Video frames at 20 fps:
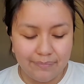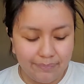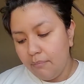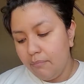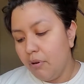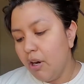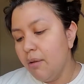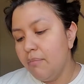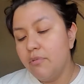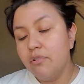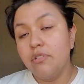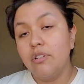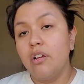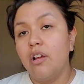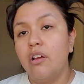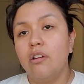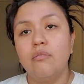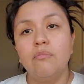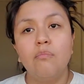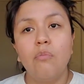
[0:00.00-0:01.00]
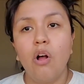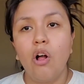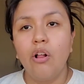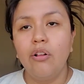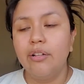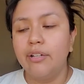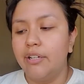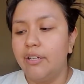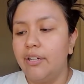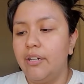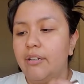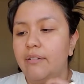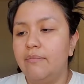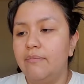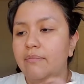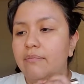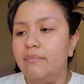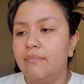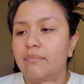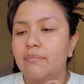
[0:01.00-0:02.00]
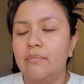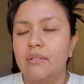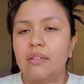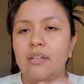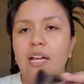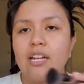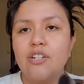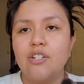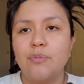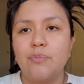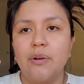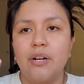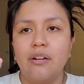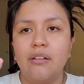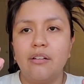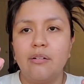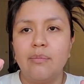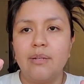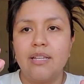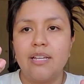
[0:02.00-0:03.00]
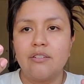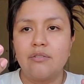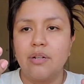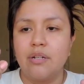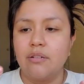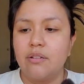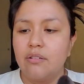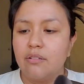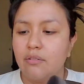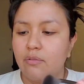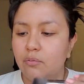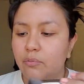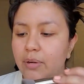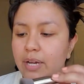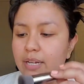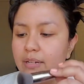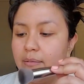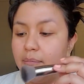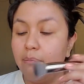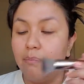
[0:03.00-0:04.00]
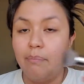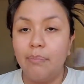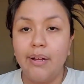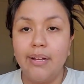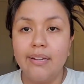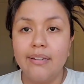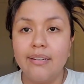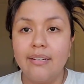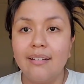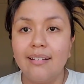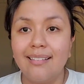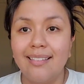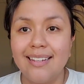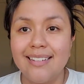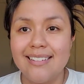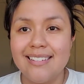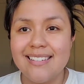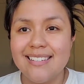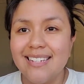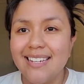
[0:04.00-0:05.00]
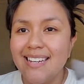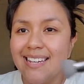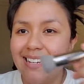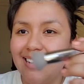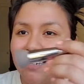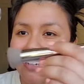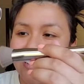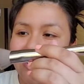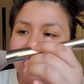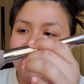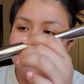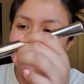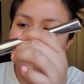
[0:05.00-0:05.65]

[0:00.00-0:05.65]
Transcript: Primer's on, all good. I just sprayed a little bit, that's why this is wet, but let's see.